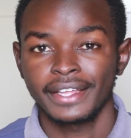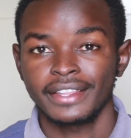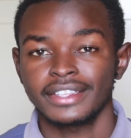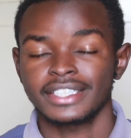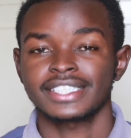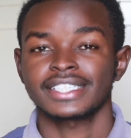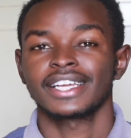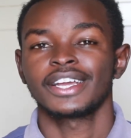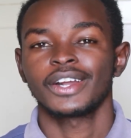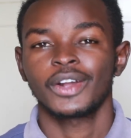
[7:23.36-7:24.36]
that
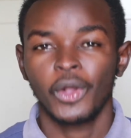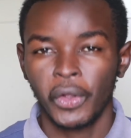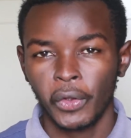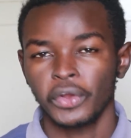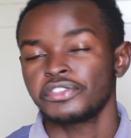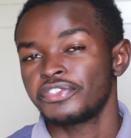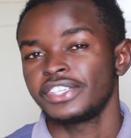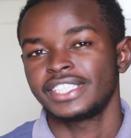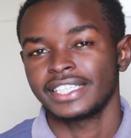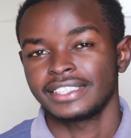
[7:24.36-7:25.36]

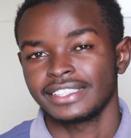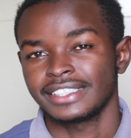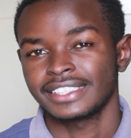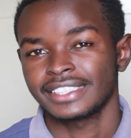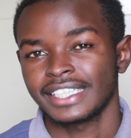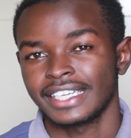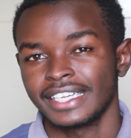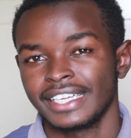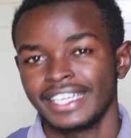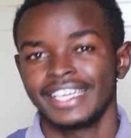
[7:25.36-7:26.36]
confidence
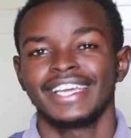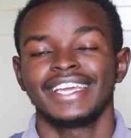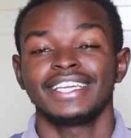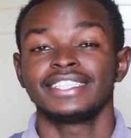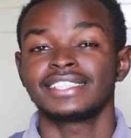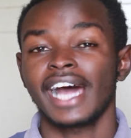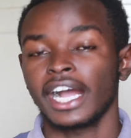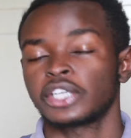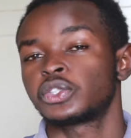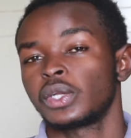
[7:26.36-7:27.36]
is
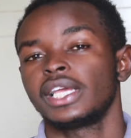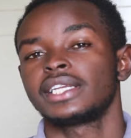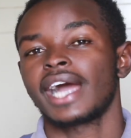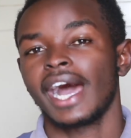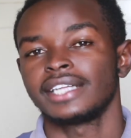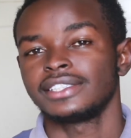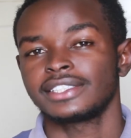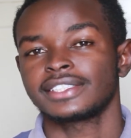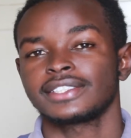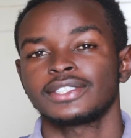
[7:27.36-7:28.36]
actually an
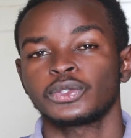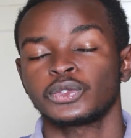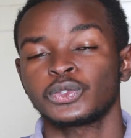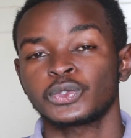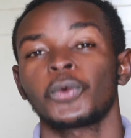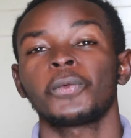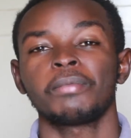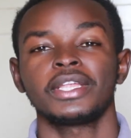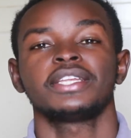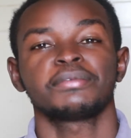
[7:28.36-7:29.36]
answer to so
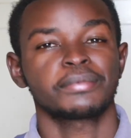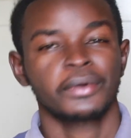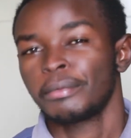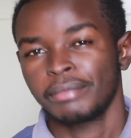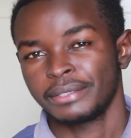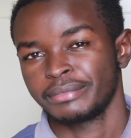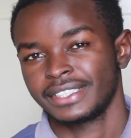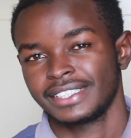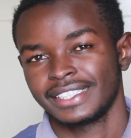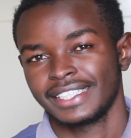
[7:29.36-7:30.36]
many
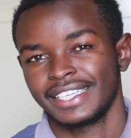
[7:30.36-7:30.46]
problems.